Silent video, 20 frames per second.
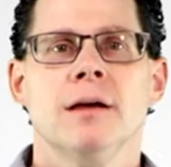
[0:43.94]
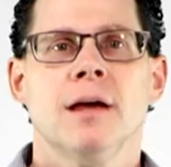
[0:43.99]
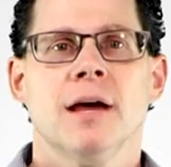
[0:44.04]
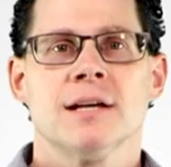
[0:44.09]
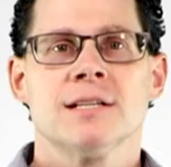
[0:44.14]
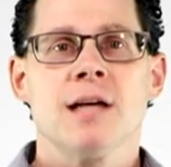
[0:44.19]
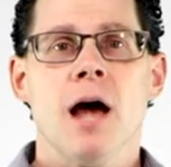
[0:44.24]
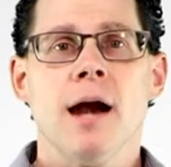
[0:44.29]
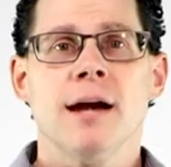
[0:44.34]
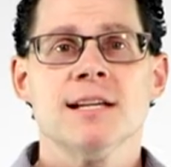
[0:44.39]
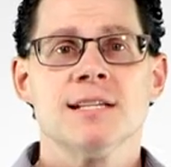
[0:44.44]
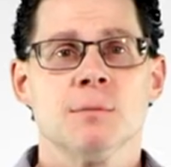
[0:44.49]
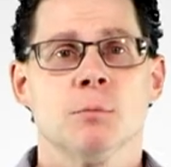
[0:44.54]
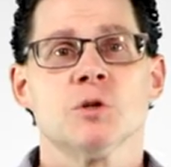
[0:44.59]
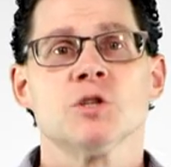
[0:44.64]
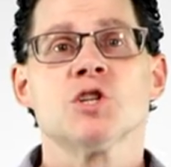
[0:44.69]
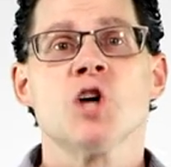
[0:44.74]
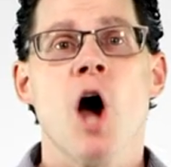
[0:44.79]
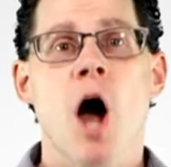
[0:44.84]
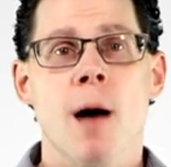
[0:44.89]
Anxiety is the
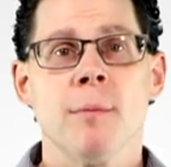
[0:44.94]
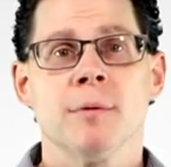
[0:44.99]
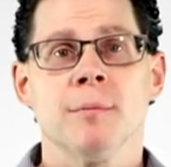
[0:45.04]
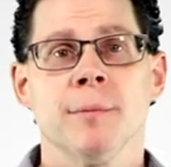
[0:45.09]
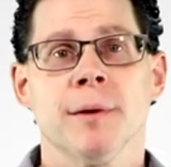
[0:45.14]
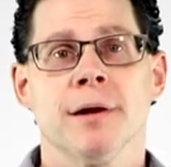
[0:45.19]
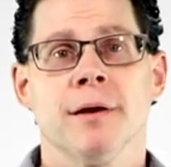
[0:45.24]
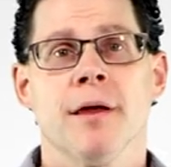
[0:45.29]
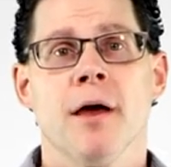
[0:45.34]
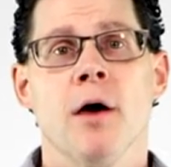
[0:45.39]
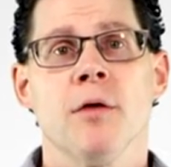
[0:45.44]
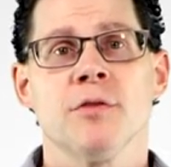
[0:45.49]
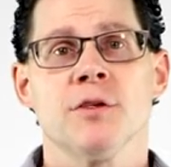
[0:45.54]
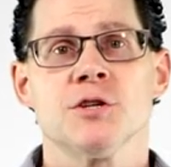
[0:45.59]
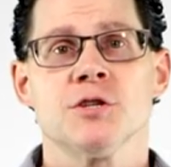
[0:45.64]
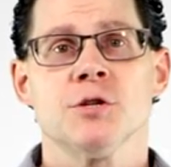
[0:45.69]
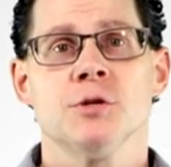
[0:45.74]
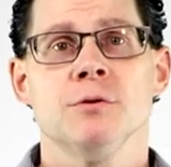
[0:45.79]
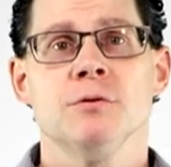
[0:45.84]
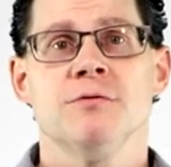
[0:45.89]
most common mental health
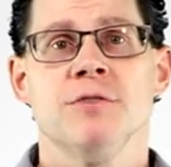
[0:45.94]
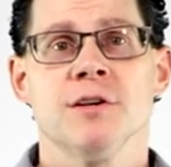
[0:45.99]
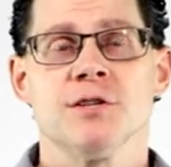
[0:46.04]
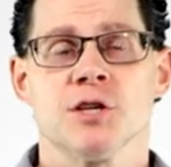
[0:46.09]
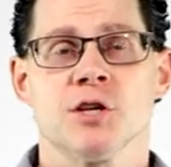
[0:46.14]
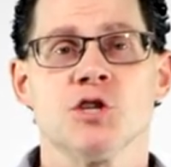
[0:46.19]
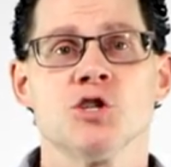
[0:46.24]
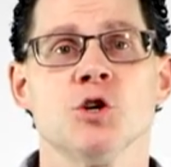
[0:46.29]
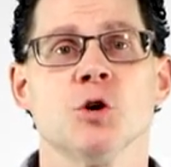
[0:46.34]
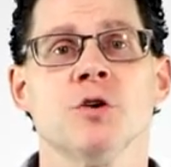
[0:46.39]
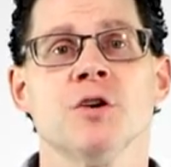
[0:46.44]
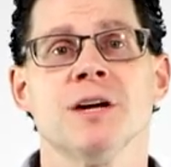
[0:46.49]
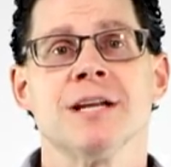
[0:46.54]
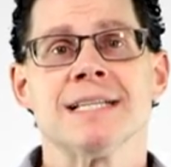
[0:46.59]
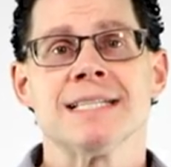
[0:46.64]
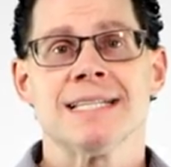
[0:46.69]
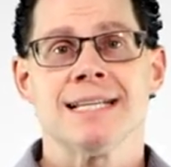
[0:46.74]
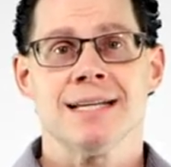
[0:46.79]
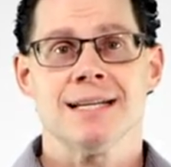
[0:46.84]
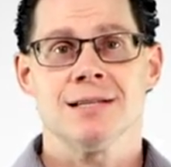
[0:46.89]
issue facing children
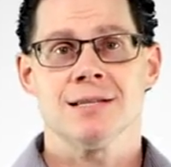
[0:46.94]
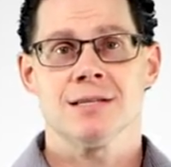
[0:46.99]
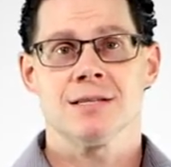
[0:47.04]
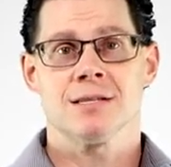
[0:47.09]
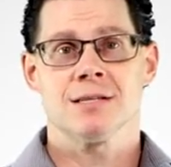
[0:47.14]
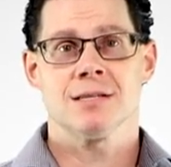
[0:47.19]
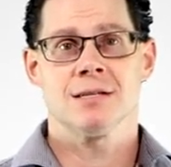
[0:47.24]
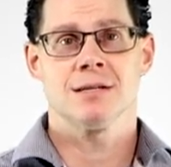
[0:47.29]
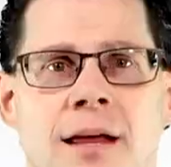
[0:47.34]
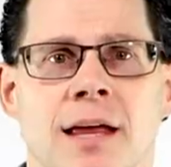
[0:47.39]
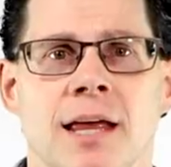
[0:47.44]
and teens.